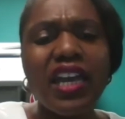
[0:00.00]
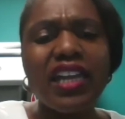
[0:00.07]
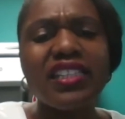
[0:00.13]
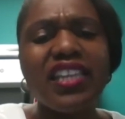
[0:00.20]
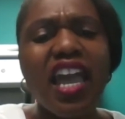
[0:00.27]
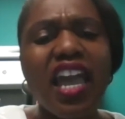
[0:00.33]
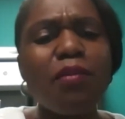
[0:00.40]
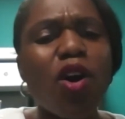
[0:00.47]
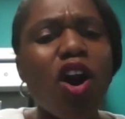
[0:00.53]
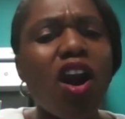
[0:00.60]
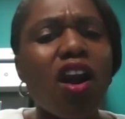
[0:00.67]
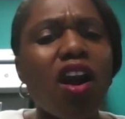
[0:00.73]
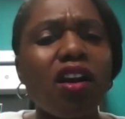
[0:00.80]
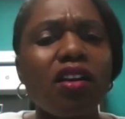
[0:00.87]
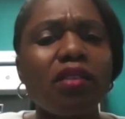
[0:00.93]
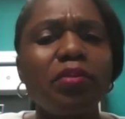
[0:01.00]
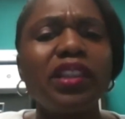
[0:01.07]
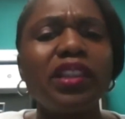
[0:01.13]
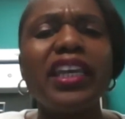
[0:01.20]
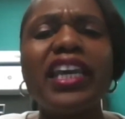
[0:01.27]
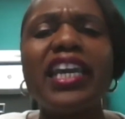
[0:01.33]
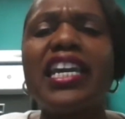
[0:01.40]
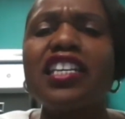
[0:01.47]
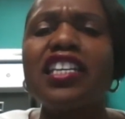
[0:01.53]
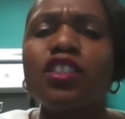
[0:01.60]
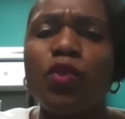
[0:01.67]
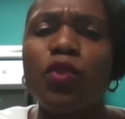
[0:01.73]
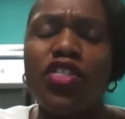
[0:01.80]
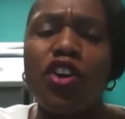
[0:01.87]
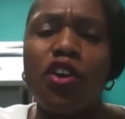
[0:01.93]
Tamar pleads
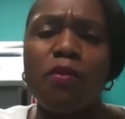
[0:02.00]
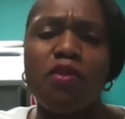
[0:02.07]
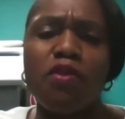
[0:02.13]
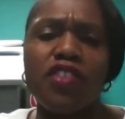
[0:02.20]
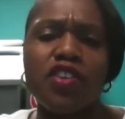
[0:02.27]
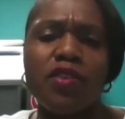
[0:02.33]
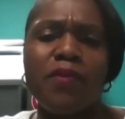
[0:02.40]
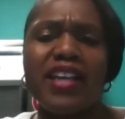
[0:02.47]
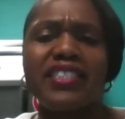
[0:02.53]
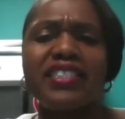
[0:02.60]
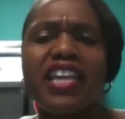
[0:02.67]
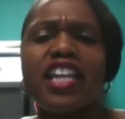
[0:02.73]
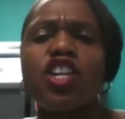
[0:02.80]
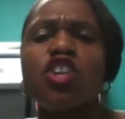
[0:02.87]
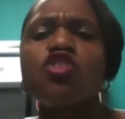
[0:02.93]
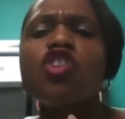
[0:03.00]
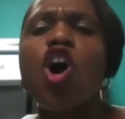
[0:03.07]
with her brother by stating,